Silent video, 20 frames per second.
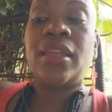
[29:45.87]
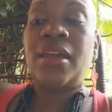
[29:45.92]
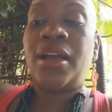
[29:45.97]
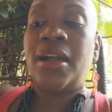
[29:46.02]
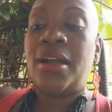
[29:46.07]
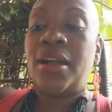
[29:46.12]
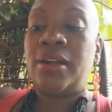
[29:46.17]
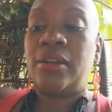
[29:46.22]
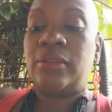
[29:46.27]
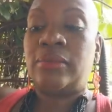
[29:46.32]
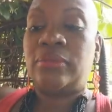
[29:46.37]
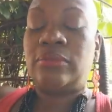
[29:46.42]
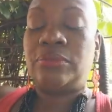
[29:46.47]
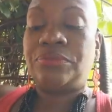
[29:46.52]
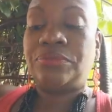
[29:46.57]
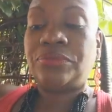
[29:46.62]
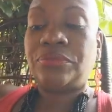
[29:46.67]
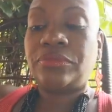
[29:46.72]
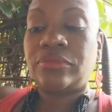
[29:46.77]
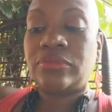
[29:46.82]

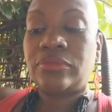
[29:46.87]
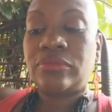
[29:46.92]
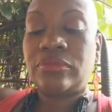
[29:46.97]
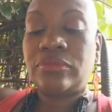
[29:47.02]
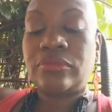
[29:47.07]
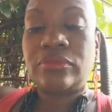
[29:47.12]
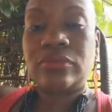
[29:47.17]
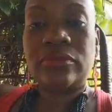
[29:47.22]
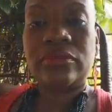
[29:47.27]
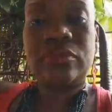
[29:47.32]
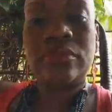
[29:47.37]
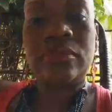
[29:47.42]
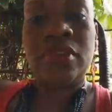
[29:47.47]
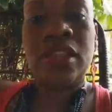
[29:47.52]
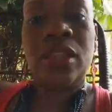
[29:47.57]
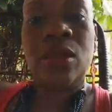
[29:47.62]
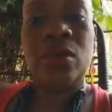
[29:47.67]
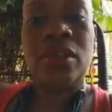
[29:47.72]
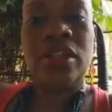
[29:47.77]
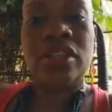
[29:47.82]
And
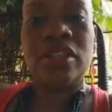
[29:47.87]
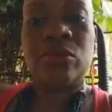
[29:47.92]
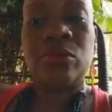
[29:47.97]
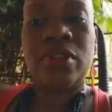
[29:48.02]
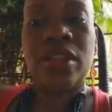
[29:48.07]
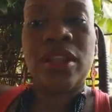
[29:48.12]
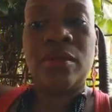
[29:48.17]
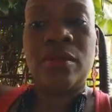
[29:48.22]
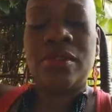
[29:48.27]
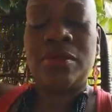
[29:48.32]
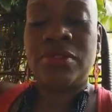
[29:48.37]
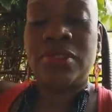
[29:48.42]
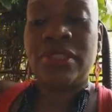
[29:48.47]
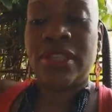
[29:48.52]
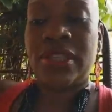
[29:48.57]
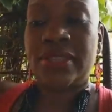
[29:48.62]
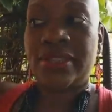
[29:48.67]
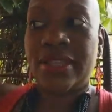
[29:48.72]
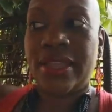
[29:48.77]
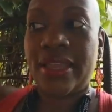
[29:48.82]
what else
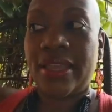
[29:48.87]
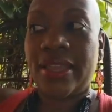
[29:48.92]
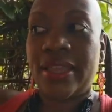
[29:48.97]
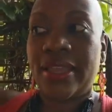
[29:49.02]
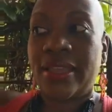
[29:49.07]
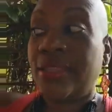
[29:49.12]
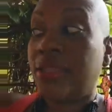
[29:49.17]
was I saying?